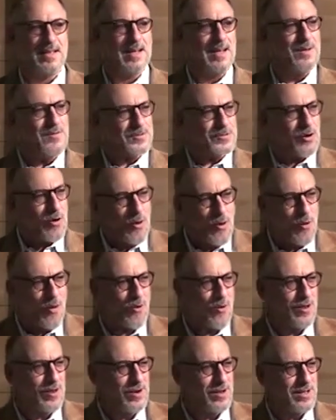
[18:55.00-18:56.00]
it was
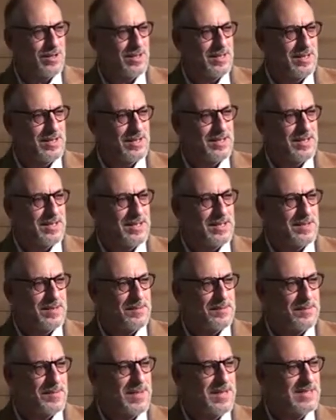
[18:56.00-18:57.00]
hard.
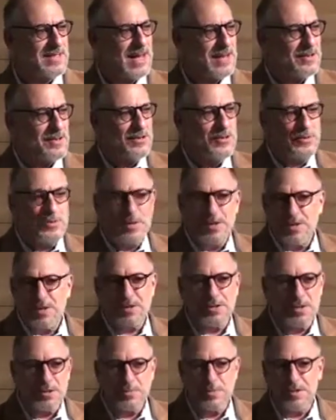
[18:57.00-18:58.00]
Because I knew what the
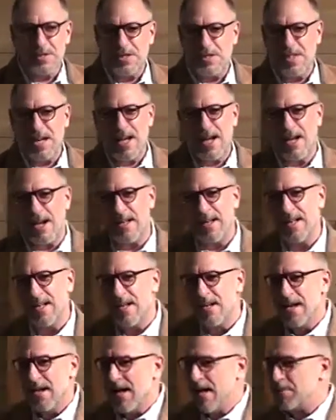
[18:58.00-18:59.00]
scripture
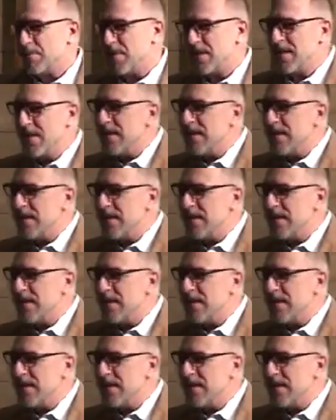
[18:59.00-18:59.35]
said, but